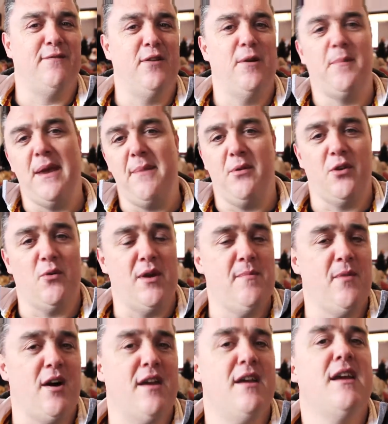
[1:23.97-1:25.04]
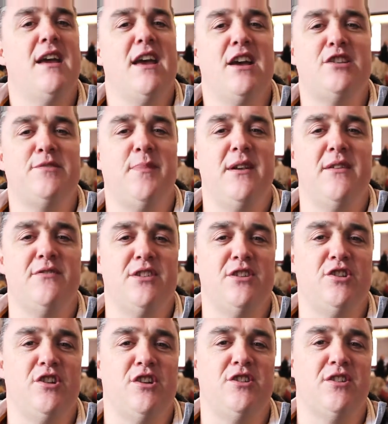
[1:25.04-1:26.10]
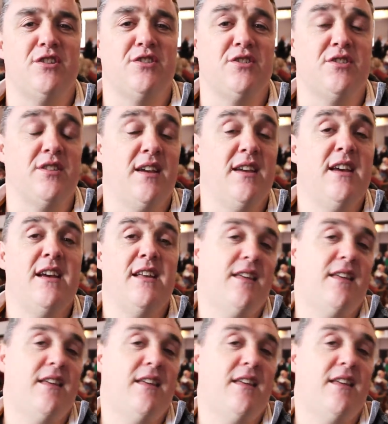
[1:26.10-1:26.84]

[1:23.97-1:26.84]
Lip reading: few people that we might experience in church on a Sunday.